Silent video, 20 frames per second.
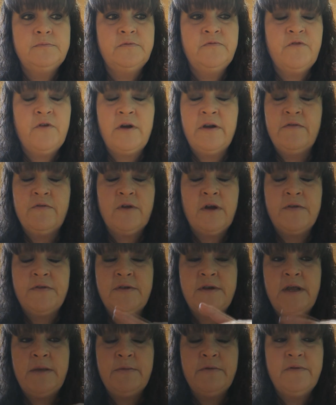I already forgot
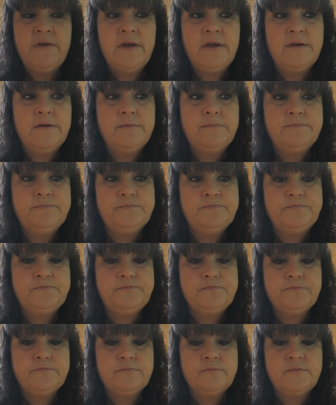the name of it.
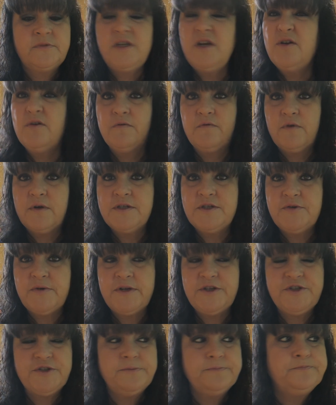Total
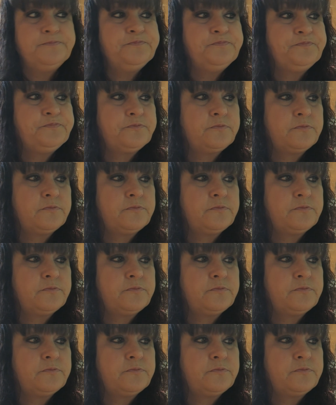frustration.